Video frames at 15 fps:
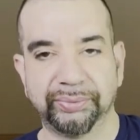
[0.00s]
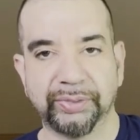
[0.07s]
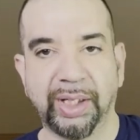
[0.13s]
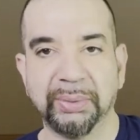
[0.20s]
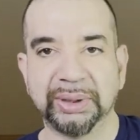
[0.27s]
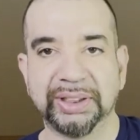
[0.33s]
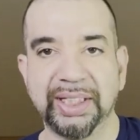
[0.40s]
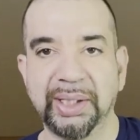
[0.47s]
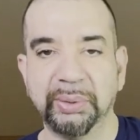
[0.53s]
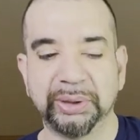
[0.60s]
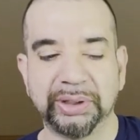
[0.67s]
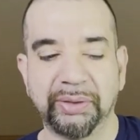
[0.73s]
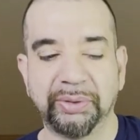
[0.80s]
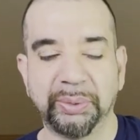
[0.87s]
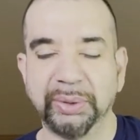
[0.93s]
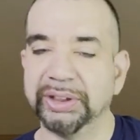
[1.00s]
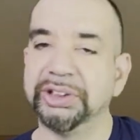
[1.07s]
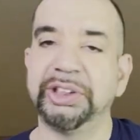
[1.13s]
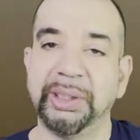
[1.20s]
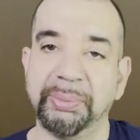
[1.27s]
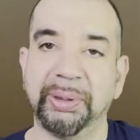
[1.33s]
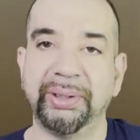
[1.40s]
I would say whichever one's
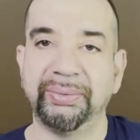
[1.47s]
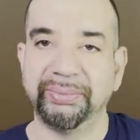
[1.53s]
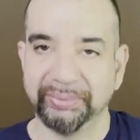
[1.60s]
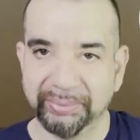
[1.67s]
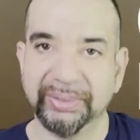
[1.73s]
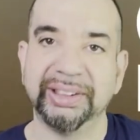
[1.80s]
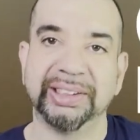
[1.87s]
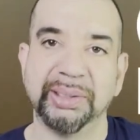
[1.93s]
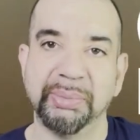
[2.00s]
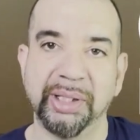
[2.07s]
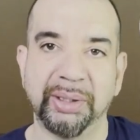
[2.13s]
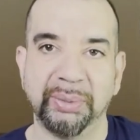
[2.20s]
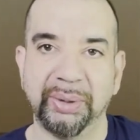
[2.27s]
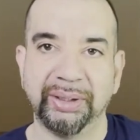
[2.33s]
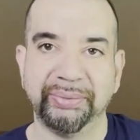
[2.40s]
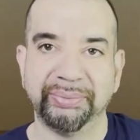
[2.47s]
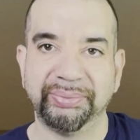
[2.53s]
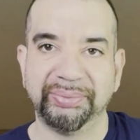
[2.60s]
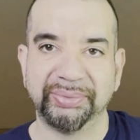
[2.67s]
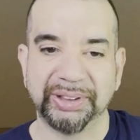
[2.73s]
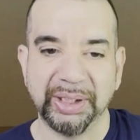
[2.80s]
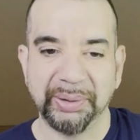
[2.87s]
cheaper is the better one.
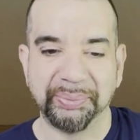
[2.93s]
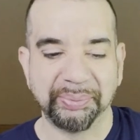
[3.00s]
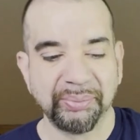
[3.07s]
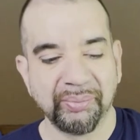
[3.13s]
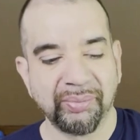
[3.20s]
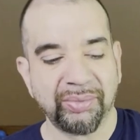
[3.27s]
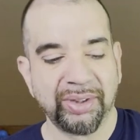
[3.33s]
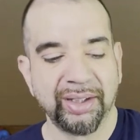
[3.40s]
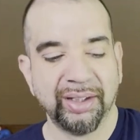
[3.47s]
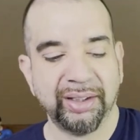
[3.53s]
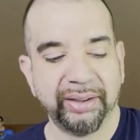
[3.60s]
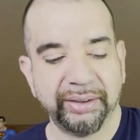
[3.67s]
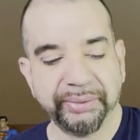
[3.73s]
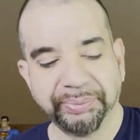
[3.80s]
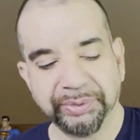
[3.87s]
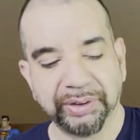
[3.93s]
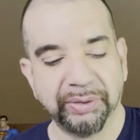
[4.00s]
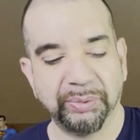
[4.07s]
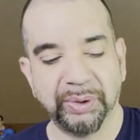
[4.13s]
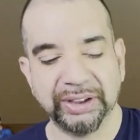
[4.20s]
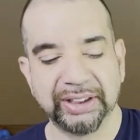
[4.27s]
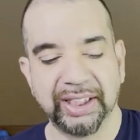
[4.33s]
So the
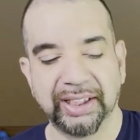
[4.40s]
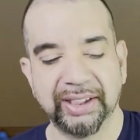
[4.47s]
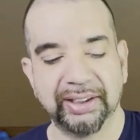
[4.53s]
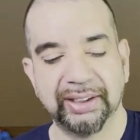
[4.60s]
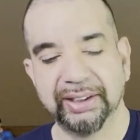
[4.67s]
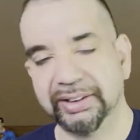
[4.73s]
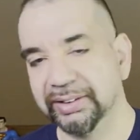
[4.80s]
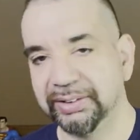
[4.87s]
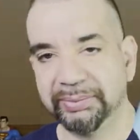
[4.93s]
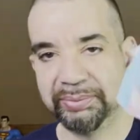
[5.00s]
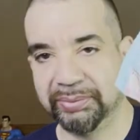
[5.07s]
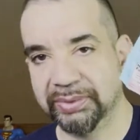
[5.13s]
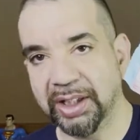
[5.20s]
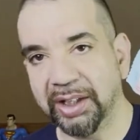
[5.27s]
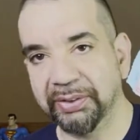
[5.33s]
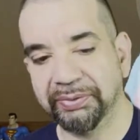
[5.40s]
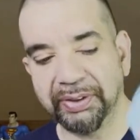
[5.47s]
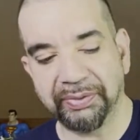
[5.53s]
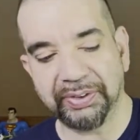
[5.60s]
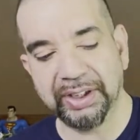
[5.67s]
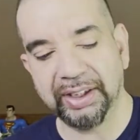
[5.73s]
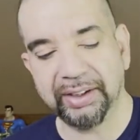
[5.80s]
one's like a dollar
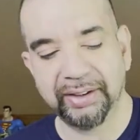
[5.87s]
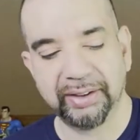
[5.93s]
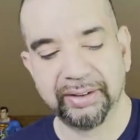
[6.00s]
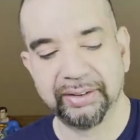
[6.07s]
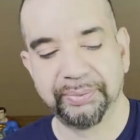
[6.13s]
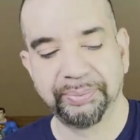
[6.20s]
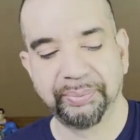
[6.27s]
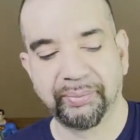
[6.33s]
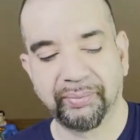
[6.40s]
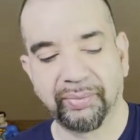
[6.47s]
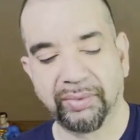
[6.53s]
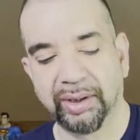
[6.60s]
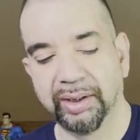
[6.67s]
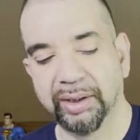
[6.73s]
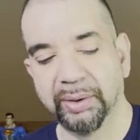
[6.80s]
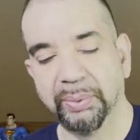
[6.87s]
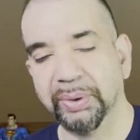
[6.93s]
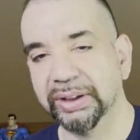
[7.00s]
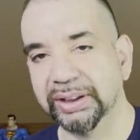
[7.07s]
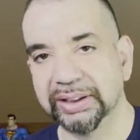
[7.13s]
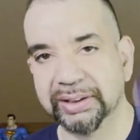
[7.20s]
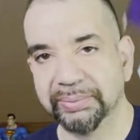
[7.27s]
fifty, the
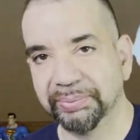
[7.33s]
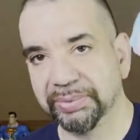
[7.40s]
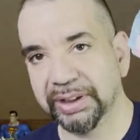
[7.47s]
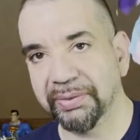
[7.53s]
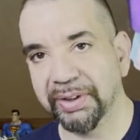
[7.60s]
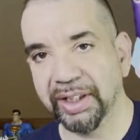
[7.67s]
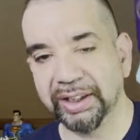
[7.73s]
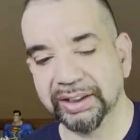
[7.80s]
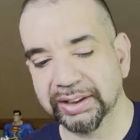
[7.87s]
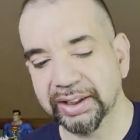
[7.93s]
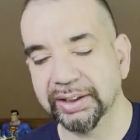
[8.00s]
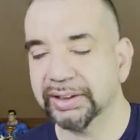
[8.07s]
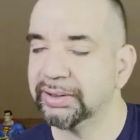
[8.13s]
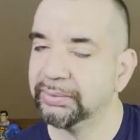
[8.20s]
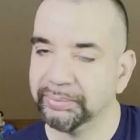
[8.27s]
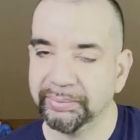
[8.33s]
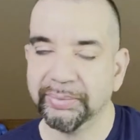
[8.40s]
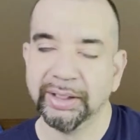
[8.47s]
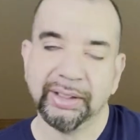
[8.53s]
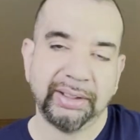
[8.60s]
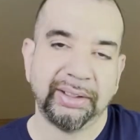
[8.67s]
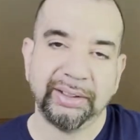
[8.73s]
one's 79 cents.
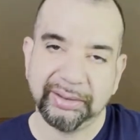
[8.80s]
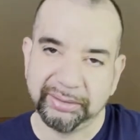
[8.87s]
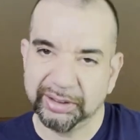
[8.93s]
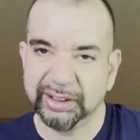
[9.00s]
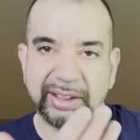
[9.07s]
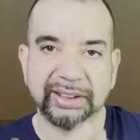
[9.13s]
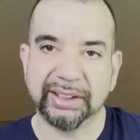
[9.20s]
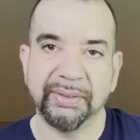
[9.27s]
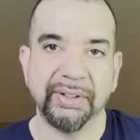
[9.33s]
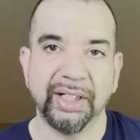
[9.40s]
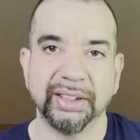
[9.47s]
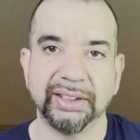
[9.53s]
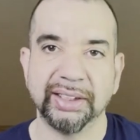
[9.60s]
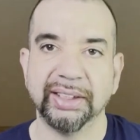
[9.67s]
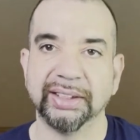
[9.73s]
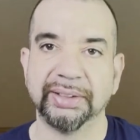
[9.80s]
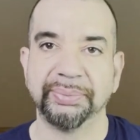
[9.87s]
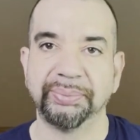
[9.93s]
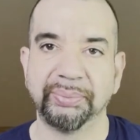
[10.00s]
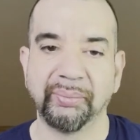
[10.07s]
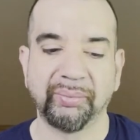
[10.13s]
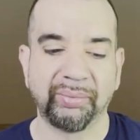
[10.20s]
Let's get 79 cents.
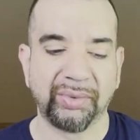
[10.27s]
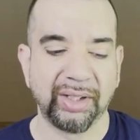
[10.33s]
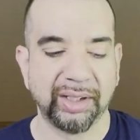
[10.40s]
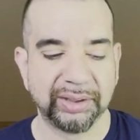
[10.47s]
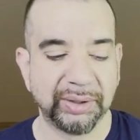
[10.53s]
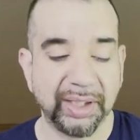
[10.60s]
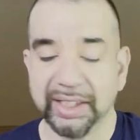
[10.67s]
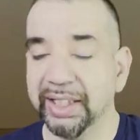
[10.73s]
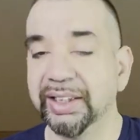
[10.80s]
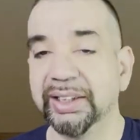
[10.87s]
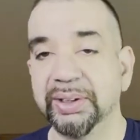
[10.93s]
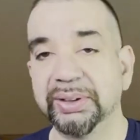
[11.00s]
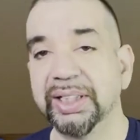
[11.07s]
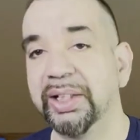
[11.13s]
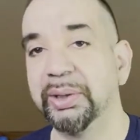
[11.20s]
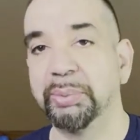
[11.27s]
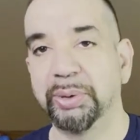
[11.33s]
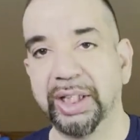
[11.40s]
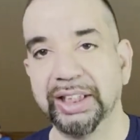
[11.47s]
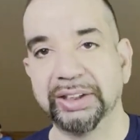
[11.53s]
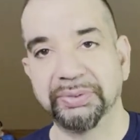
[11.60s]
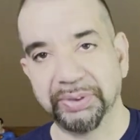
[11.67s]
So I think it goes down the
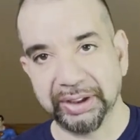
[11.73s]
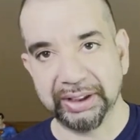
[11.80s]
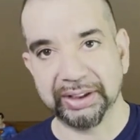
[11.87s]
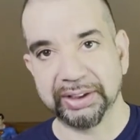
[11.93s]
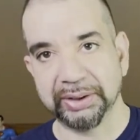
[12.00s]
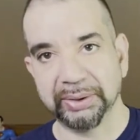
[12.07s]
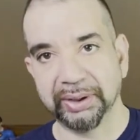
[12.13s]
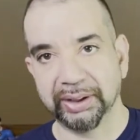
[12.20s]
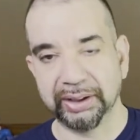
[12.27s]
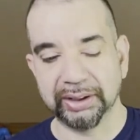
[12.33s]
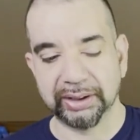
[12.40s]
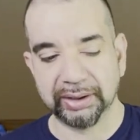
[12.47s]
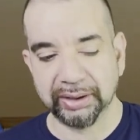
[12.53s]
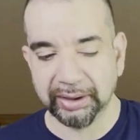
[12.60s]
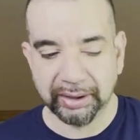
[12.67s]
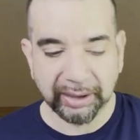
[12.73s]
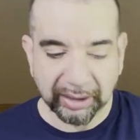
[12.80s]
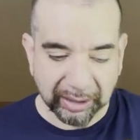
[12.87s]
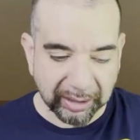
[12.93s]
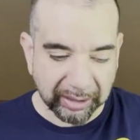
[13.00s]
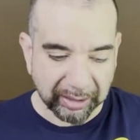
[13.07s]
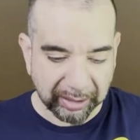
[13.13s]
price for these two at least.
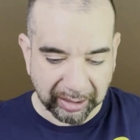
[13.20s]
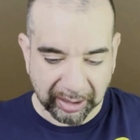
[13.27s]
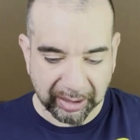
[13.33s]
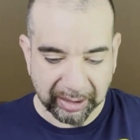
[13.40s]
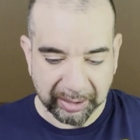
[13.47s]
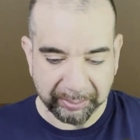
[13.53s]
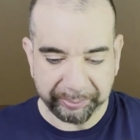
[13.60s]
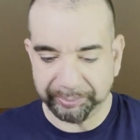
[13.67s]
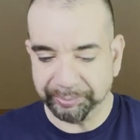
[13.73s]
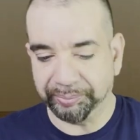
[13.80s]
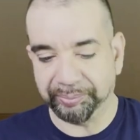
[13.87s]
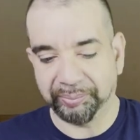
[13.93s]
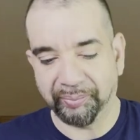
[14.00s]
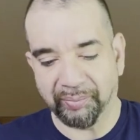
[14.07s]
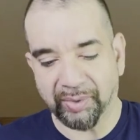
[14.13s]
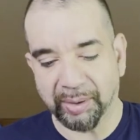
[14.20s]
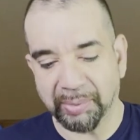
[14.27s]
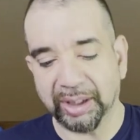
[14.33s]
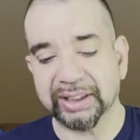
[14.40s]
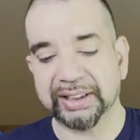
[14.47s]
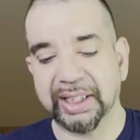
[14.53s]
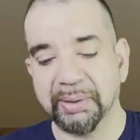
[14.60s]
Uh,
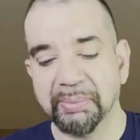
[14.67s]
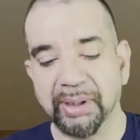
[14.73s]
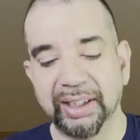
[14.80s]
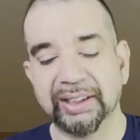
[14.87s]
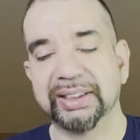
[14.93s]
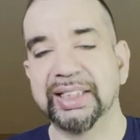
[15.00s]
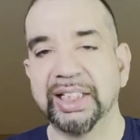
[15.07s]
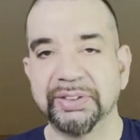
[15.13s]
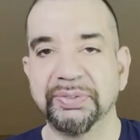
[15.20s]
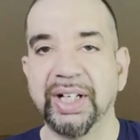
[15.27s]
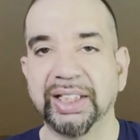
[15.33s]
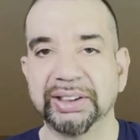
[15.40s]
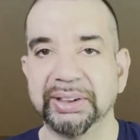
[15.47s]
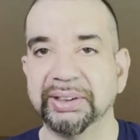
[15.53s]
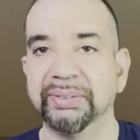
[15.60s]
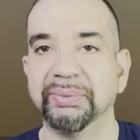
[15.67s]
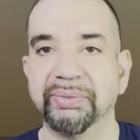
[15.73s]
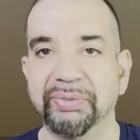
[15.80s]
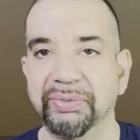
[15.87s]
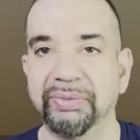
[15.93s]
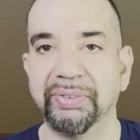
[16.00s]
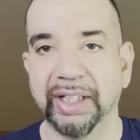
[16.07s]
about the same amount of satisfaction
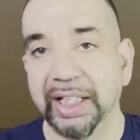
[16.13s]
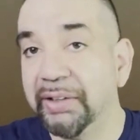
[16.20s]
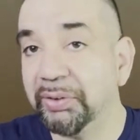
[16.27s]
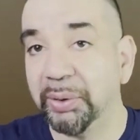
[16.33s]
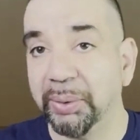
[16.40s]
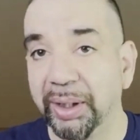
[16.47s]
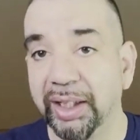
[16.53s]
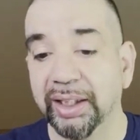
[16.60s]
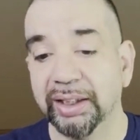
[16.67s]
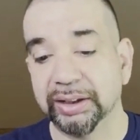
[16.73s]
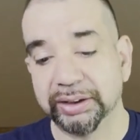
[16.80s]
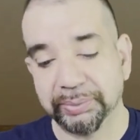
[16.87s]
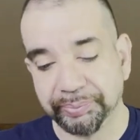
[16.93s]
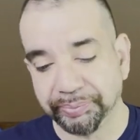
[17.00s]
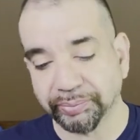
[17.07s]
flavor-wise.